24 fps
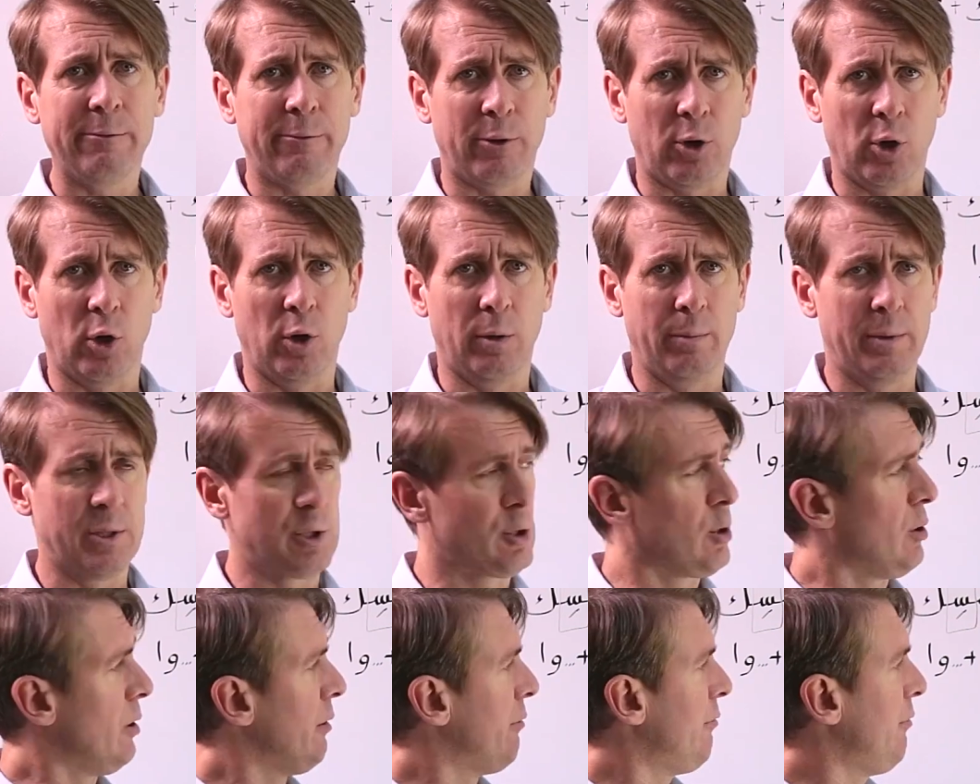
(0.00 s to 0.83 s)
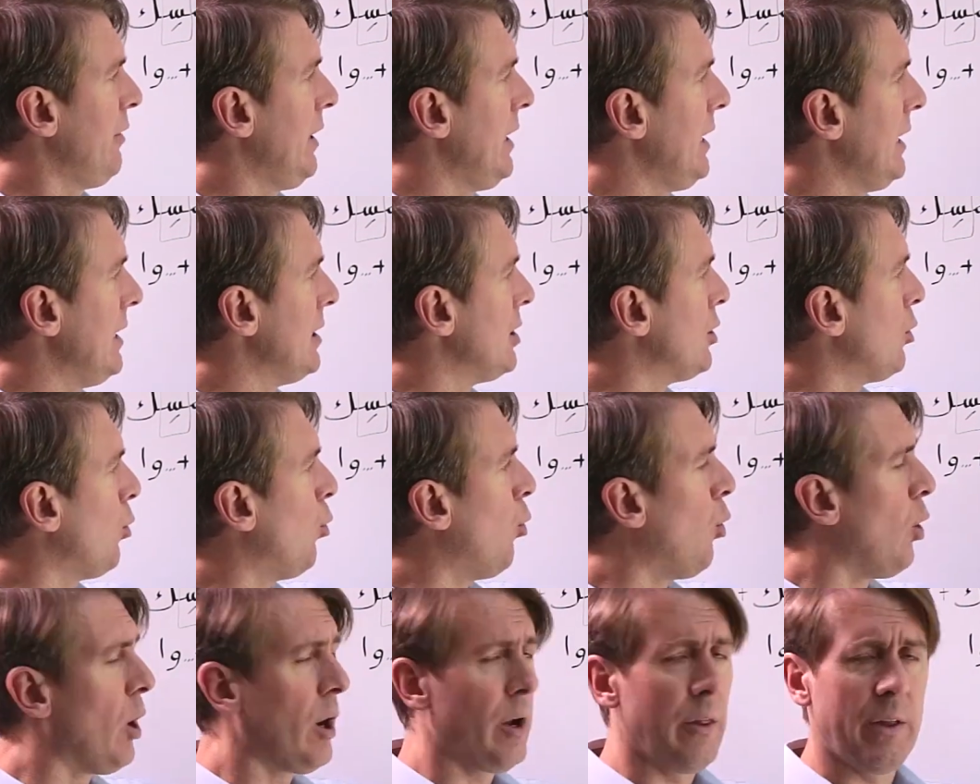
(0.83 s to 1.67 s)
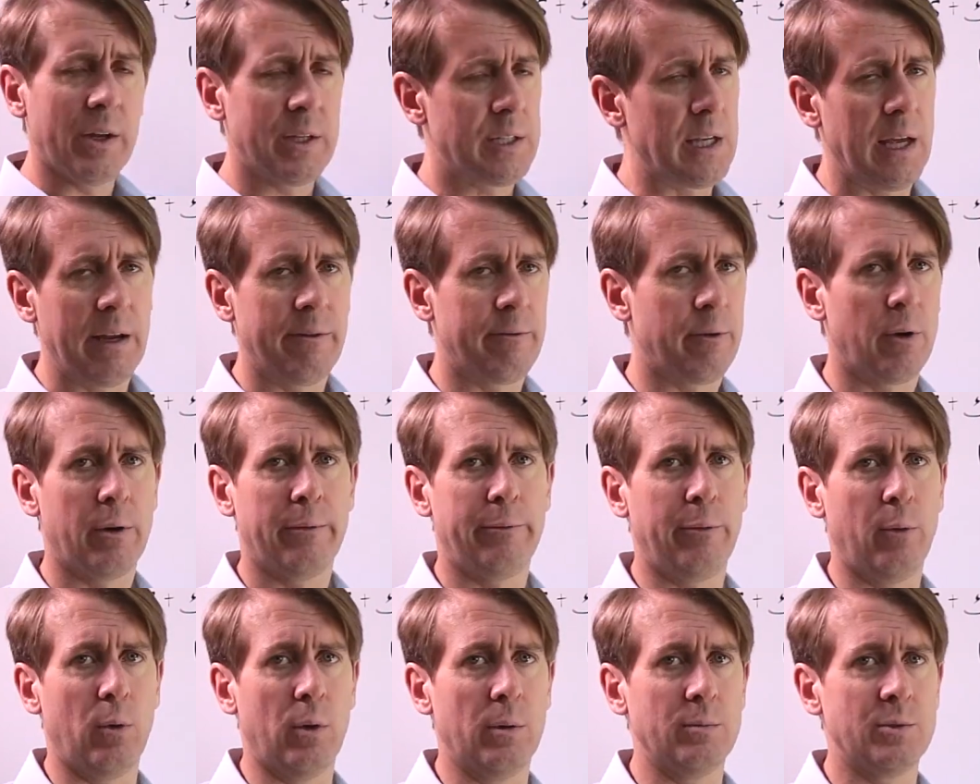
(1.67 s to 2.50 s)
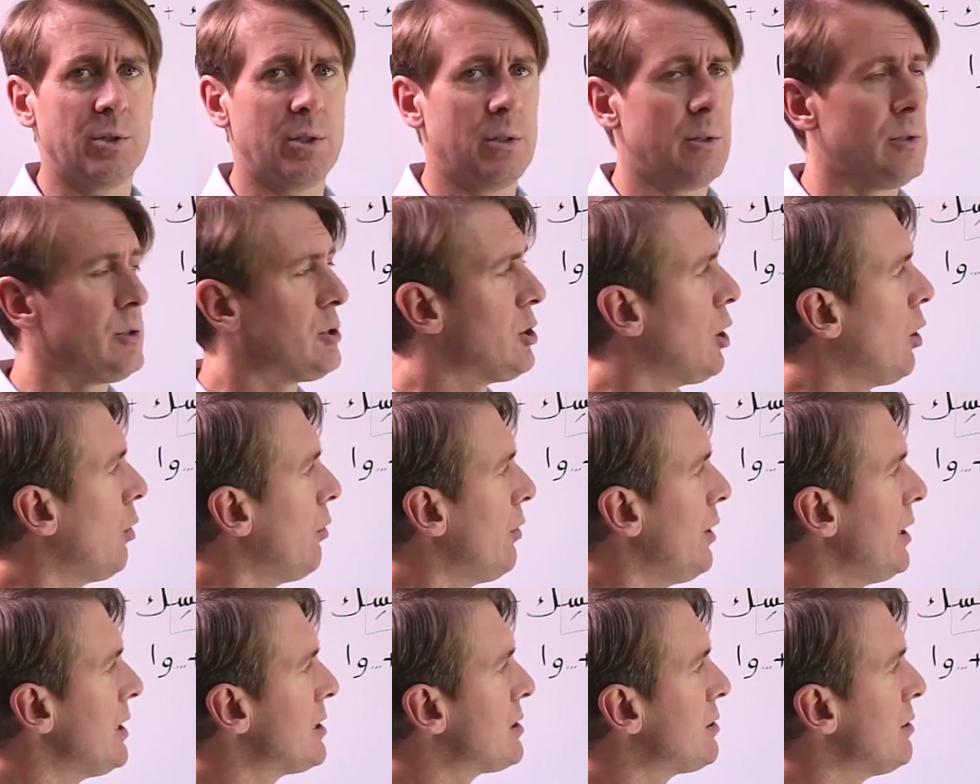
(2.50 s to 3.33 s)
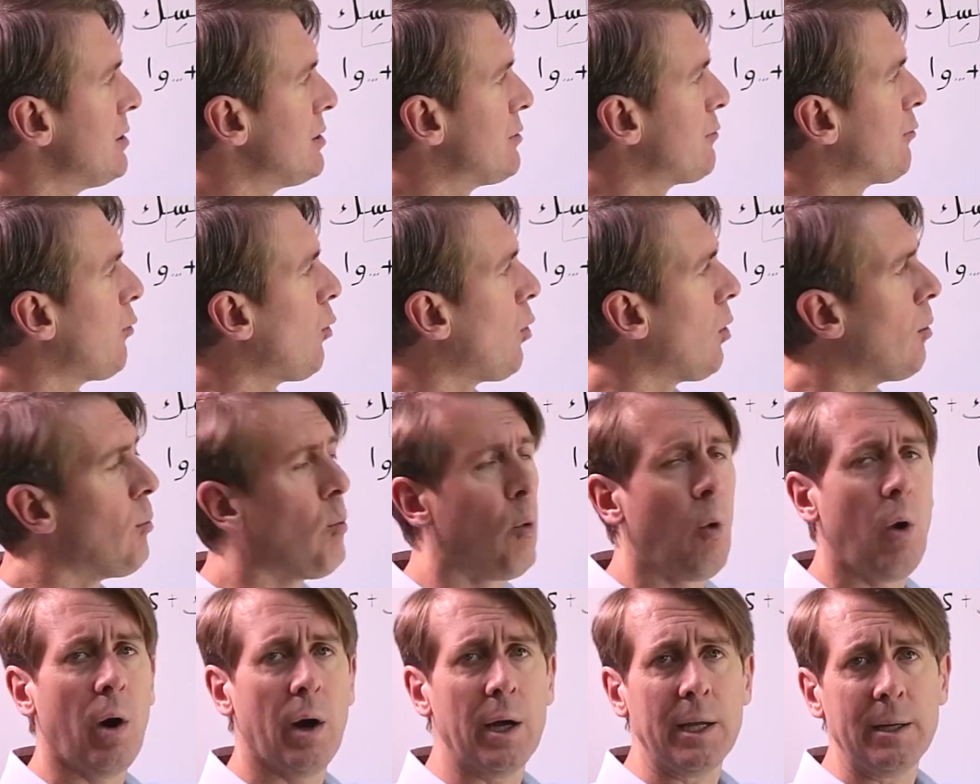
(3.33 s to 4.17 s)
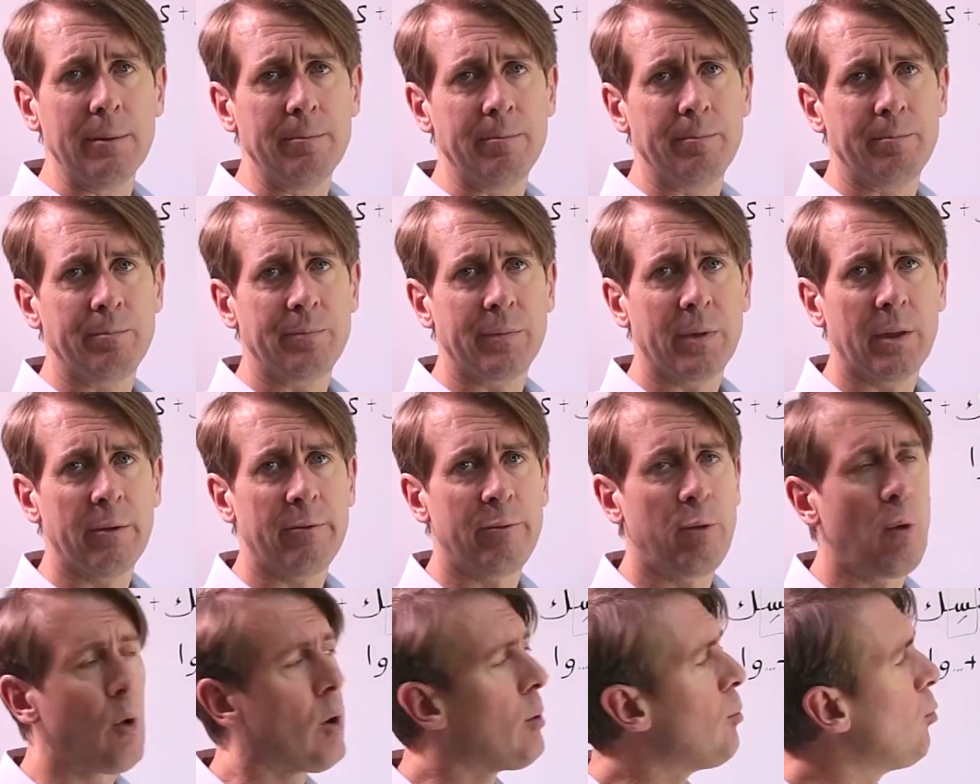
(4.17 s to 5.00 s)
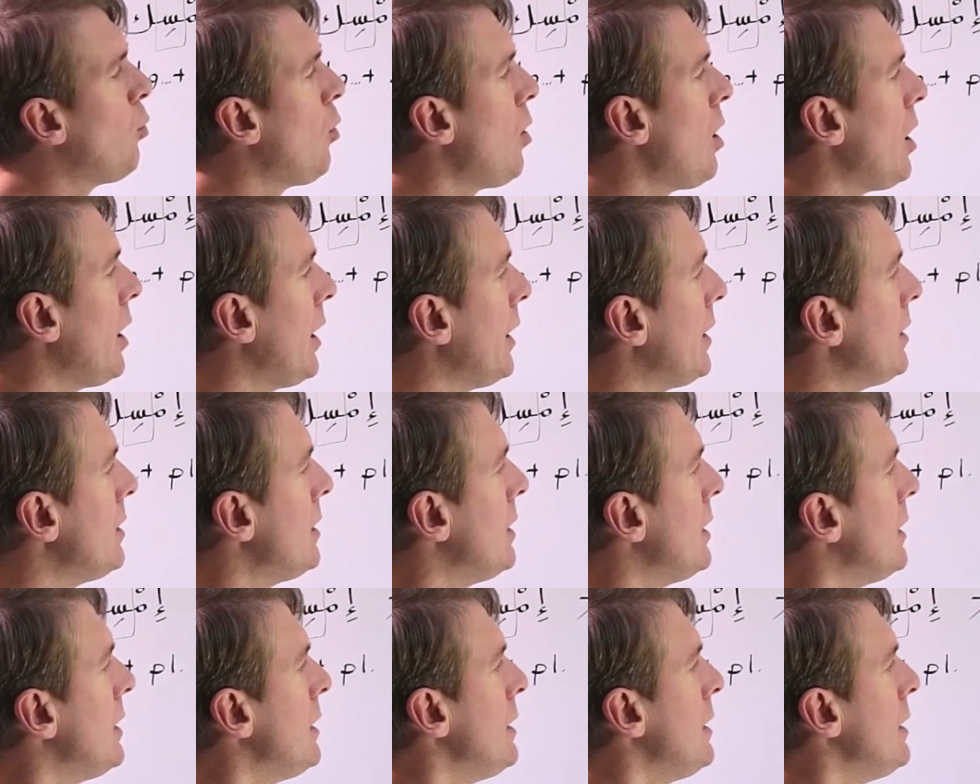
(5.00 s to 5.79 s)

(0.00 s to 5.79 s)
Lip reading: verb is going to fit into one of the 10 verb forms. So this is Form 1. Form 1